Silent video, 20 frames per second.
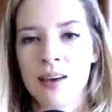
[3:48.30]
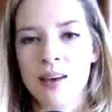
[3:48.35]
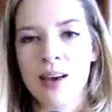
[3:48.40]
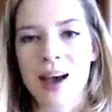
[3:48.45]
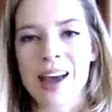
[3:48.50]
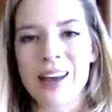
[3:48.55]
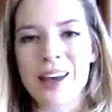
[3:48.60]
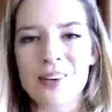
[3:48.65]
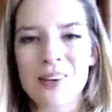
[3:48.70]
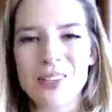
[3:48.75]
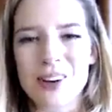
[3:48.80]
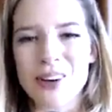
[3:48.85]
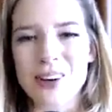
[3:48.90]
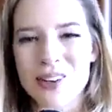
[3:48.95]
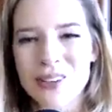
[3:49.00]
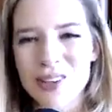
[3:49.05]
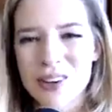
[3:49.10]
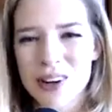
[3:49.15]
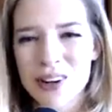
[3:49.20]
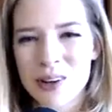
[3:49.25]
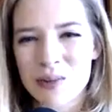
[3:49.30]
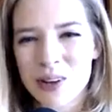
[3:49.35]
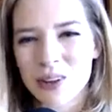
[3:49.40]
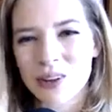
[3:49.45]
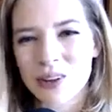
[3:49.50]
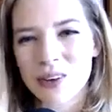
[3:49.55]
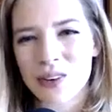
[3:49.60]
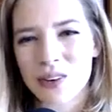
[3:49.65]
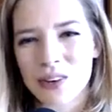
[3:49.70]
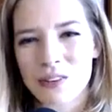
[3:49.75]
I know it's also going to be a
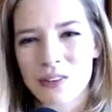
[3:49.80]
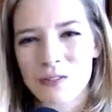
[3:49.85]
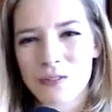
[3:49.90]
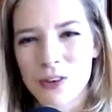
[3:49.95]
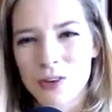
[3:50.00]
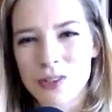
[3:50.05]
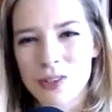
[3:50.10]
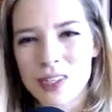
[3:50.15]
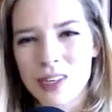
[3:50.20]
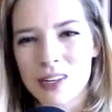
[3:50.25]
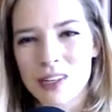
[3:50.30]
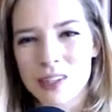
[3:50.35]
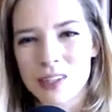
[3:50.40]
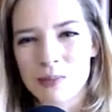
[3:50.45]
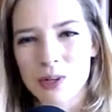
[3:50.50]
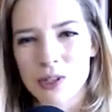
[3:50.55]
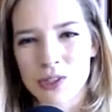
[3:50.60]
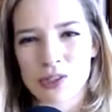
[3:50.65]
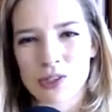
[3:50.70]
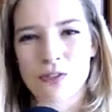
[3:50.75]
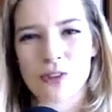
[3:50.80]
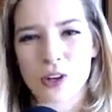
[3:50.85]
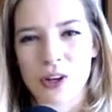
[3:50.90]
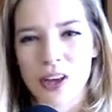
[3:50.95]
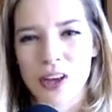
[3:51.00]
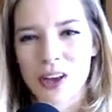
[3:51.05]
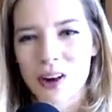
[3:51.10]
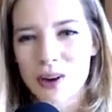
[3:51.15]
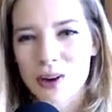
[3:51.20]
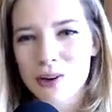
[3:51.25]
little confusing, especially for
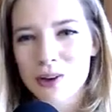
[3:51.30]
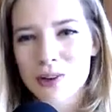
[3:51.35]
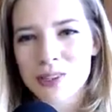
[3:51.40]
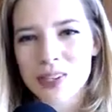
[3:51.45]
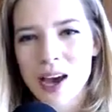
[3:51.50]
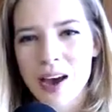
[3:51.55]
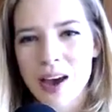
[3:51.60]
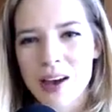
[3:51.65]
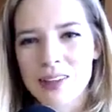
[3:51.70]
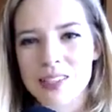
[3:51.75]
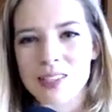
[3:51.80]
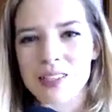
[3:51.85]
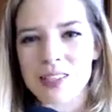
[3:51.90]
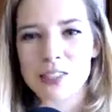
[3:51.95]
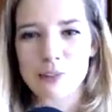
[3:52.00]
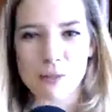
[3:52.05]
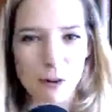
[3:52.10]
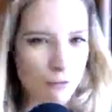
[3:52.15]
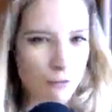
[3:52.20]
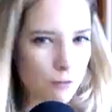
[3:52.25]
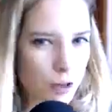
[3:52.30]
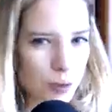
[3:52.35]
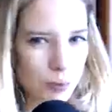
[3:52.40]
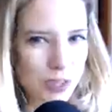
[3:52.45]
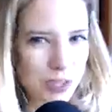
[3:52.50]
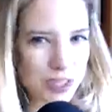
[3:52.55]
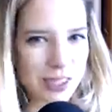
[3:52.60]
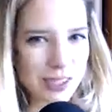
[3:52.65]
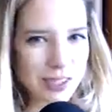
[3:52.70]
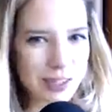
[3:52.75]
kiddos, as different family
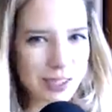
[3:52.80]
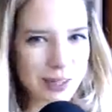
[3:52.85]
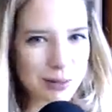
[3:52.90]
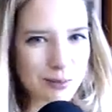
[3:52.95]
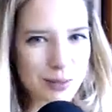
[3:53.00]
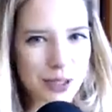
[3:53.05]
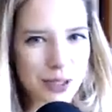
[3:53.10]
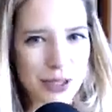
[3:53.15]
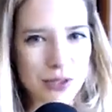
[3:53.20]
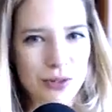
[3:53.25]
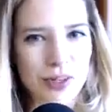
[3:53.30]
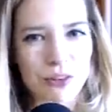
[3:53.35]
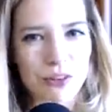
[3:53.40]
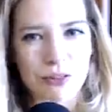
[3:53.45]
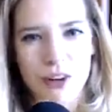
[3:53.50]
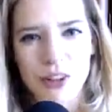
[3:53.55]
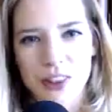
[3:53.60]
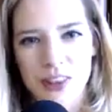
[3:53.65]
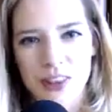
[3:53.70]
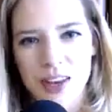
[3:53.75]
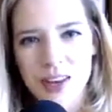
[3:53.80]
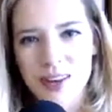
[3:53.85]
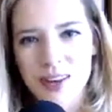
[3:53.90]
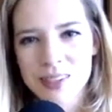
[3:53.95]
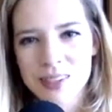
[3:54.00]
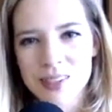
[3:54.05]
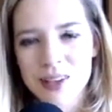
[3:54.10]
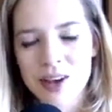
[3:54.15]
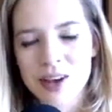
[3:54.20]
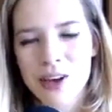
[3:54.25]
systems do different
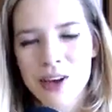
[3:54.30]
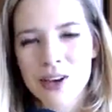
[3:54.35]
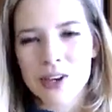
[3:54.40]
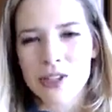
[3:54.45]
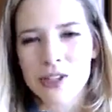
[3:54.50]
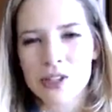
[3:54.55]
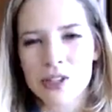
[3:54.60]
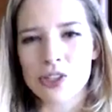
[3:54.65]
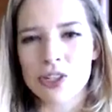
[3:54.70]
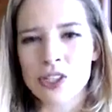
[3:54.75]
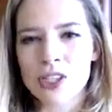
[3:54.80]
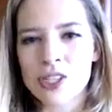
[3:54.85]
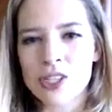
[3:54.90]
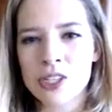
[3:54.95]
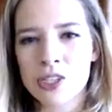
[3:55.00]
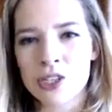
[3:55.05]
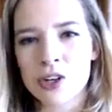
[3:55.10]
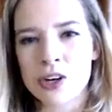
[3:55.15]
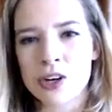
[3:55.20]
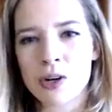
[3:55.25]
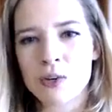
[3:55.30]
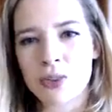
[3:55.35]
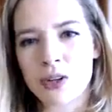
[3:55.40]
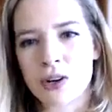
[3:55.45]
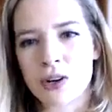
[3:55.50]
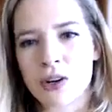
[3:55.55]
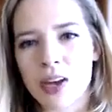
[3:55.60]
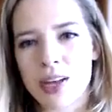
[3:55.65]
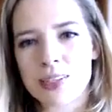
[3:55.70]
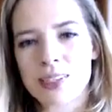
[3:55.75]
things. So just ensuring with
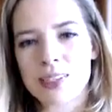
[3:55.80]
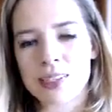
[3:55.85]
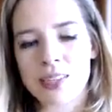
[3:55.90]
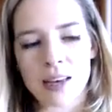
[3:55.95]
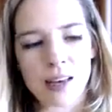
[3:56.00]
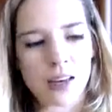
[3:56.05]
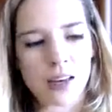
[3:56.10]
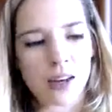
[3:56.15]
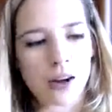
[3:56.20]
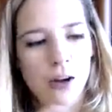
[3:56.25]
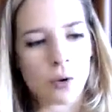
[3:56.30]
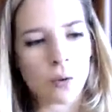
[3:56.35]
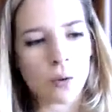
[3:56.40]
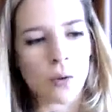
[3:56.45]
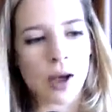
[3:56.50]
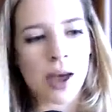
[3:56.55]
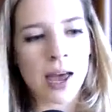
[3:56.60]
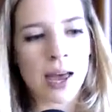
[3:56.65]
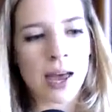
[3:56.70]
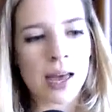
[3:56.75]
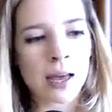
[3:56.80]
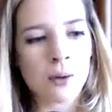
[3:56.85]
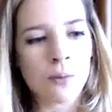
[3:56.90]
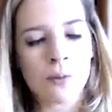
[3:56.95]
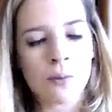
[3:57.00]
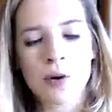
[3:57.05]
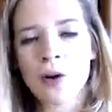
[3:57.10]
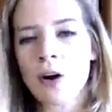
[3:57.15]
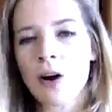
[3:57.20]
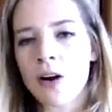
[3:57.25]
your kids, hey,
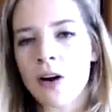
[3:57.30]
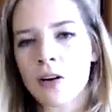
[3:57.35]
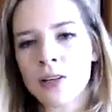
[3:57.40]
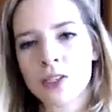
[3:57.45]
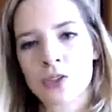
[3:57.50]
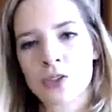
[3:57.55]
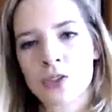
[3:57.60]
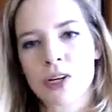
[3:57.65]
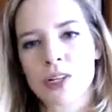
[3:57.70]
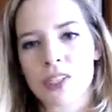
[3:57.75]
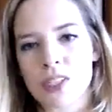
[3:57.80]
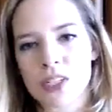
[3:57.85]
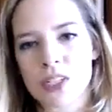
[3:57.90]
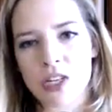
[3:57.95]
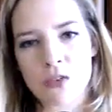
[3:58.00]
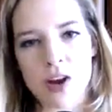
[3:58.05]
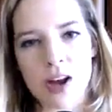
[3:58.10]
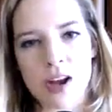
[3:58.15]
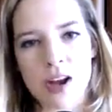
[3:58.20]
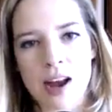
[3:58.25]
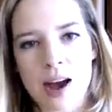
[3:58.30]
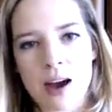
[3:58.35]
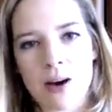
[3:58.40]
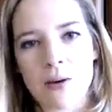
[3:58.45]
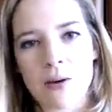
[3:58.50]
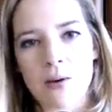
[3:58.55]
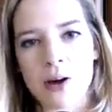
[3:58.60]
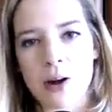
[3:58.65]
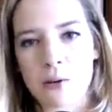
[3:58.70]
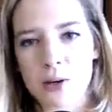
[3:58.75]
we're all in transition right
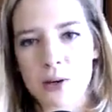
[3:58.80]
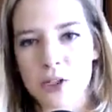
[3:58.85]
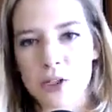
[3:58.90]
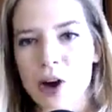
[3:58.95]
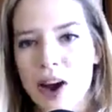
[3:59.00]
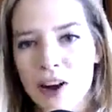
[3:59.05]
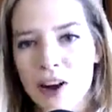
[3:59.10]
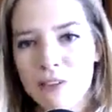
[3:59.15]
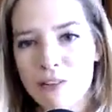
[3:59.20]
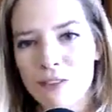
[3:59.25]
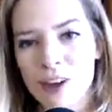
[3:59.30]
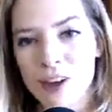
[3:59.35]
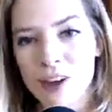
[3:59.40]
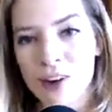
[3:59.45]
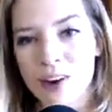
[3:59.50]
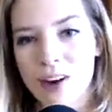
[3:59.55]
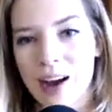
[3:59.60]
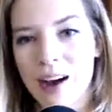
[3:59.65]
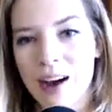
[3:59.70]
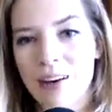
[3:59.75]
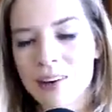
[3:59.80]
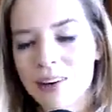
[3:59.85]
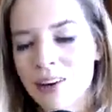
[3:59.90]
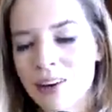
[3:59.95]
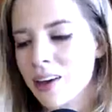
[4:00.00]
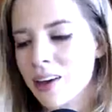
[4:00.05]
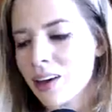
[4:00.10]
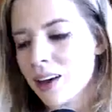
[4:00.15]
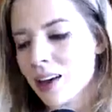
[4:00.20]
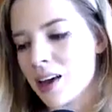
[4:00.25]
now and we're trying to figure it out.
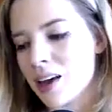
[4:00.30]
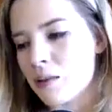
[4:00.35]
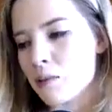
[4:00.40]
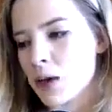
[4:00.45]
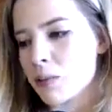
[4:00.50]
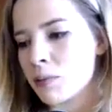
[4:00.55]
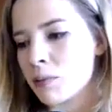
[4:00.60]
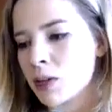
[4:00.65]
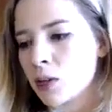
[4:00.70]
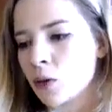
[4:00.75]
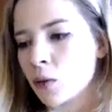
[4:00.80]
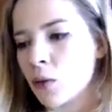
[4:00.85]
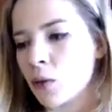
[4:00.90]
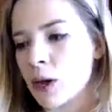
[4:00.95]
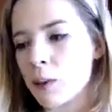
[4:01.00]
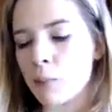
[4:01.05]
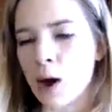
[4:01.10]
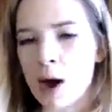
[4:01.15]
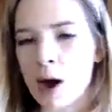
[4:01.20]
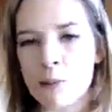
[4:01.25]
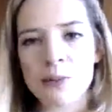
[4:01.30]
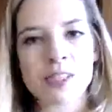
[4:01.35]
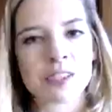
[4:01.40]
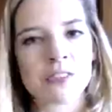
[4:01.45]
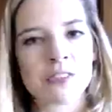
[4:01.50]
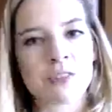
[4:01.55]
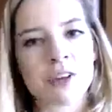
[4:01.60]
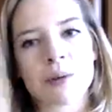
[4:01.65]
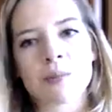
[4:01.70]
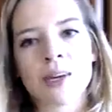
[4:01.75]
And maybe the way Bobby's
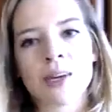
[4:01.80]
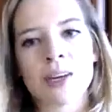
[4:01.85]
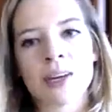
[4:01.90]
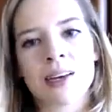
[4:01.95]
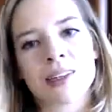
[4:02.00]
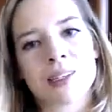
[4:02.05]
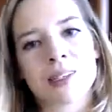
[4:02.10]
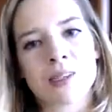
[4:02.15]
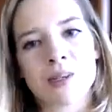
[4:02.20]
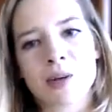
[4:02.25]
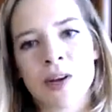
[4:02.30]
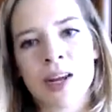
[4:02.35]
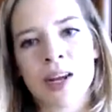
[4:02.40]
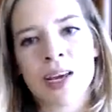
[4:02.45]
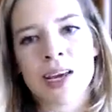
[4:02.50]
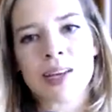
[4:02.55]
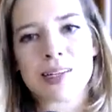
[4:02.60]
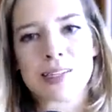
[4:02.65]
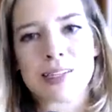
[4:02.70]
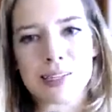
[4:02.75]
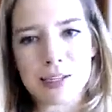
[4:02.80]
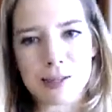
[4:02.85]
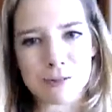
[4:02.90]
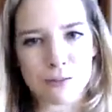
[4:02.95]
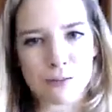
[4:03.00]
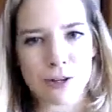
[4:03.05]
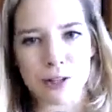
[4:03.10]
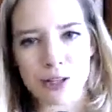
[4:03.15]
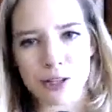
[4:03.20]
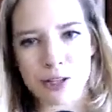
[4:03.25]
family is doing it is
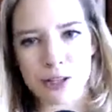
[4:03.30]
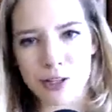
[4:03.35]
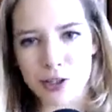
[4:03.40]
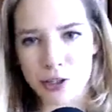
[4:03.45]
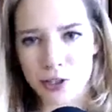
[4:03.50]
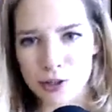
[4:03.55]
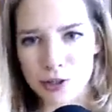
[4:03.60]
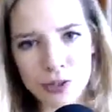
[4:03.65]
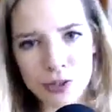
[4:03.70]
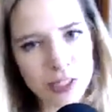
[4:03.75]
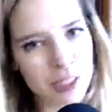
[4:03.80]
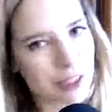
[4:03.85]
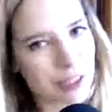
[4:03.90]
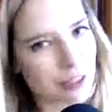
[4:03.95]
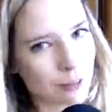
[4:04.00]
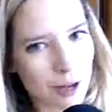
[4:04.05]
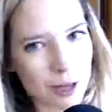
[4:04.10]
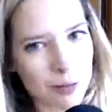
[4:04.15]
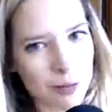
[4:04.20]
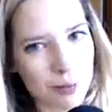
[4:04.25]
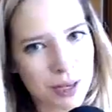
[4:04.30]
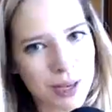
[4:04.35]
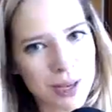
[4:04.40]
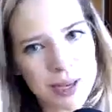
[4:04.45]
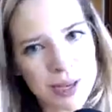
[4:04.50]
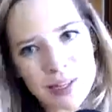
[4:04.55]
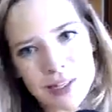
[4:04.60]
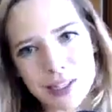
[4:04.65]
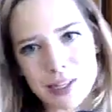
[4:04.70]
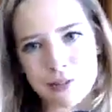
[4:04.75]
different than Susan's family,
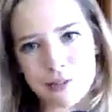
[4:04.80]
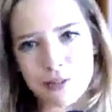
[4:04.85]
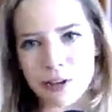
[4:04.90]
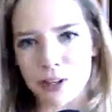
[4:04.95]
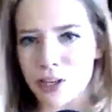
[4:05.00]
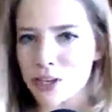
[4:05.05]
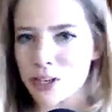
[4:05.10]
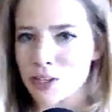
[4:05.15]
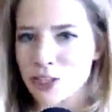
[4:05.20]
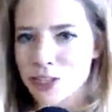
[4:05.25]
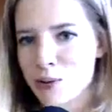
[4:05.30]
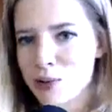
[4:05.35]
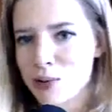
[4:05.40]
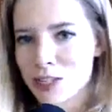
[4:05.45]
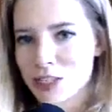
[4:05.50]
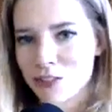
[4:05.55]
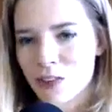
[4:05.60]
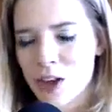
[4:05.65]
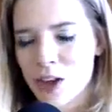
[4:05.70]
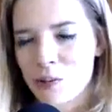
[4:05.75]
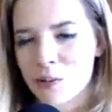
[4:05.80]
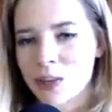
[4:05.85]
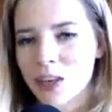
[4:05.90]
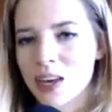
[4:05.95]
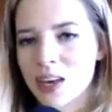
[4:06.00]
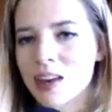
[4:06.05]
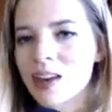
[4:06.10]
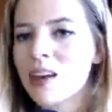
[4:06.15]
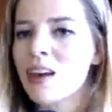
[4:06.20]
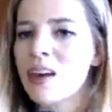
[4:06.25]
is different than Jemmy's
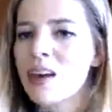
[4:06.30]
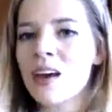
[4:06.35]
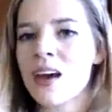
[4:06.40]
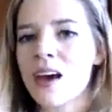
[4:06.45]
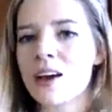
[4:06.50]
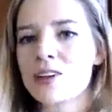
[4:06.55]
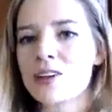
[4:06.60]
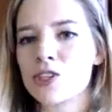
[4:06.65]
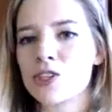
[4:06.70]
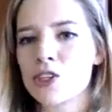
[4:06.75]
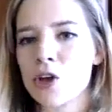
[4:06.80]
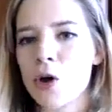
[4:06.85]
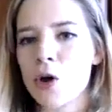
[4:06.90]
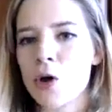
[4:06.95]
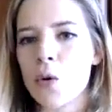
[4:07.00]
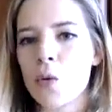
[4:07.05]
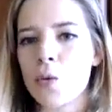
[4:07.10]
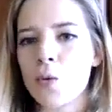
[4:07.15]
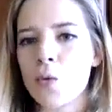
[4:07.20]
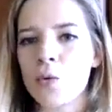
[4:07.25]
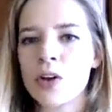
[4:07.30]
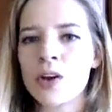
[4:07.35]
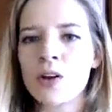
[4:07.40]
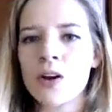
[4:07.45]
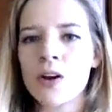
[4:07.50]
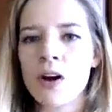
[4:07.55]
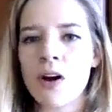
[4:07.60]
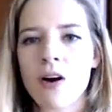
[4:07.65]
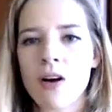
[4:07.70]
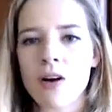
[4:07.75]
family. And so we are
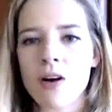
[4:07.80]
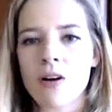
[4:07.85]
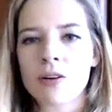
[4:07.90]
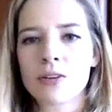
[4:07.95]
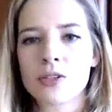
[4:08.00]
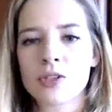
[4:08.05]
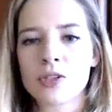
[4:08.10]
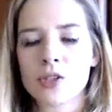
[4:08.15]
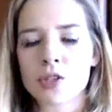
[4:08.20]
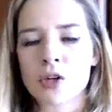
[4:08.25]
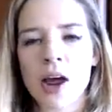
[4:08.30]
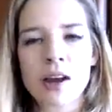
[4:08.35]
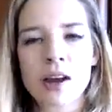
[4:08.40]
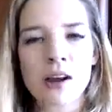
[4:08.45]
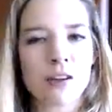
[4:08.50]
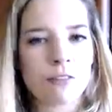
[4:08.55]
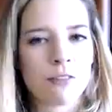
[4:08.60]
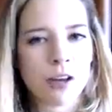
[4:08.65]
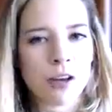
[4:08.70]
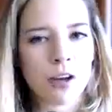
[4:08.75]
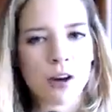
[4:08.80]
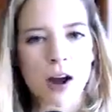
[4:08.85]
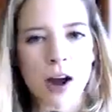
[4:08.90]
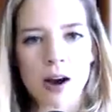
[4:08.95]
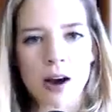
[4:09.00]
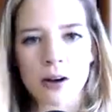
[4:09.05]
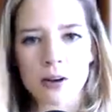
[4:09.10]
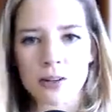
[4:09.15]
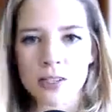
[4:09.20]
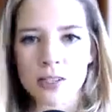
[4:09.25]
all trying to figure
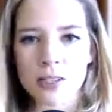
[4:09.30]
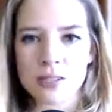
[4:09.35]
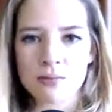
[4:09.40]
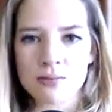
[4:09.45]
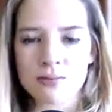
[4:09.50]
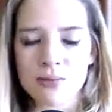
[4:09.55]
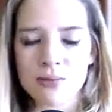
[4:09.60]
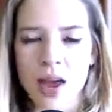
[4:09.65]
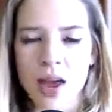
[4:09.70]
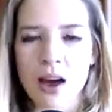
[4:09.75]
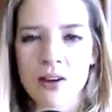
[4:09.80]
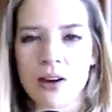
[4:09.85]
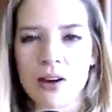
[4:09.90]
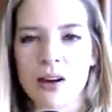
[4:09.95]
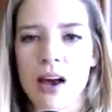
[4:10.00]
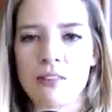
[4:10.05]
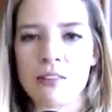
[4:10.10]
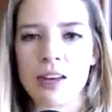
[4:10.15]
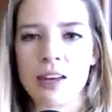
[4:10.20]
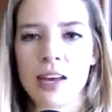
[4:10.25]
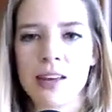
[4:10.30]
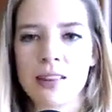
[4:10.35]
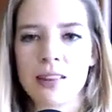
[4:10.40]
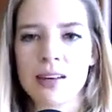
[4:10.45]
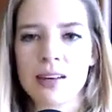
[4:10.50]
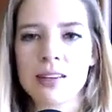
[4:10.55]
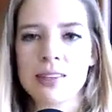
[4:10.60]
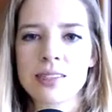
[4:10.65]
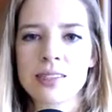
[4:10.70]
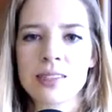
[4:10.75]
out how to navigate
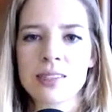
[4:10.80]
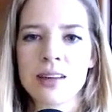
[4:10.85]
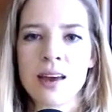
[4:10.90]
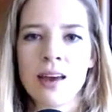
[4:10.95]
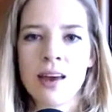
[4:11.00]
this.